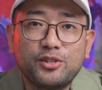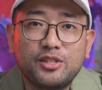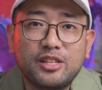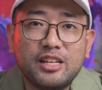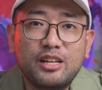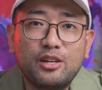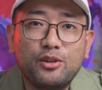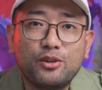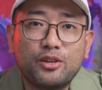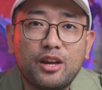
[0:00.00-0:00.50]

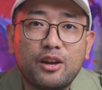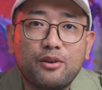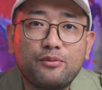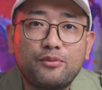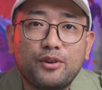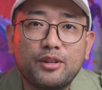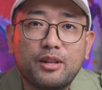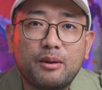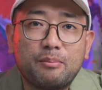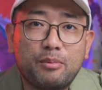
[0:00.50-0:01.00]
still looking
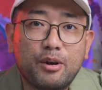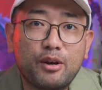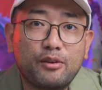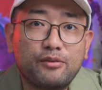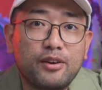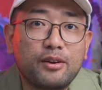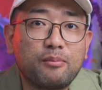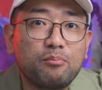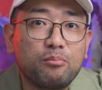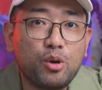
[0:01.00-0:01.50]
for the
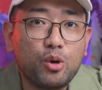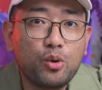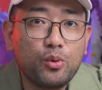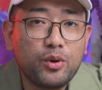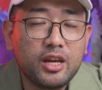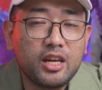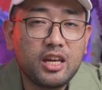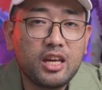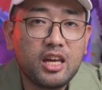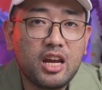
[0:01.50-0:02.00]
perfect
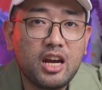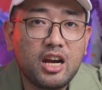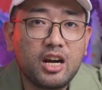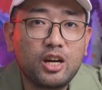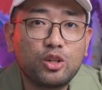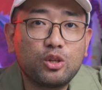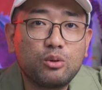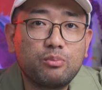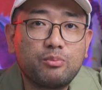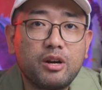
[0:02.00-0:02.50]
brewing gear
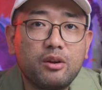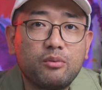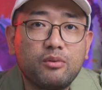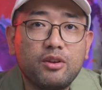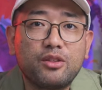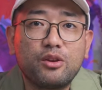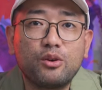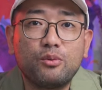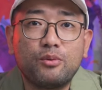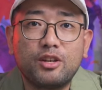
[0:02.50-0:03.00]
to bring
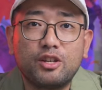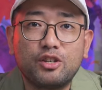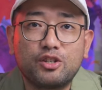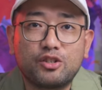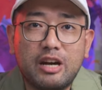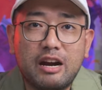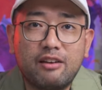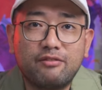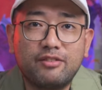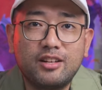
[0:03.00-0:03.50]
with you when you
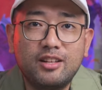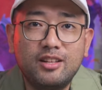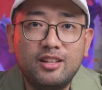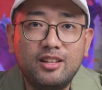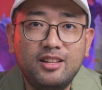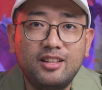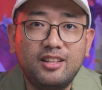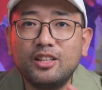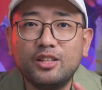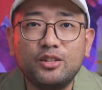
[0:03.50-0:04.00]
travel?